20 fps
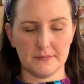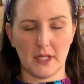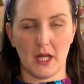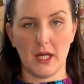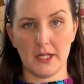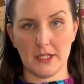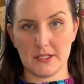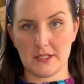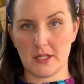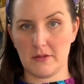
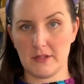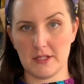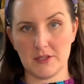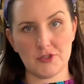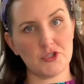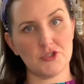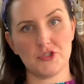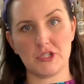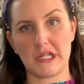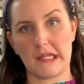I'm going to sew these
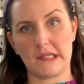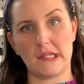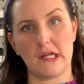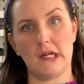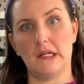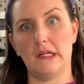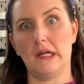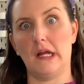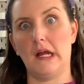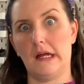2
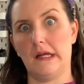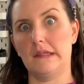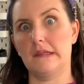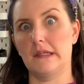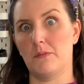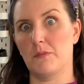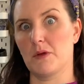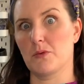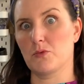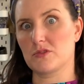together and
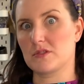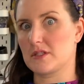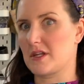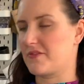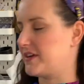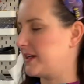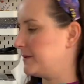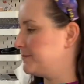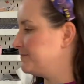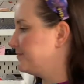then we will
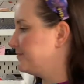stuff it.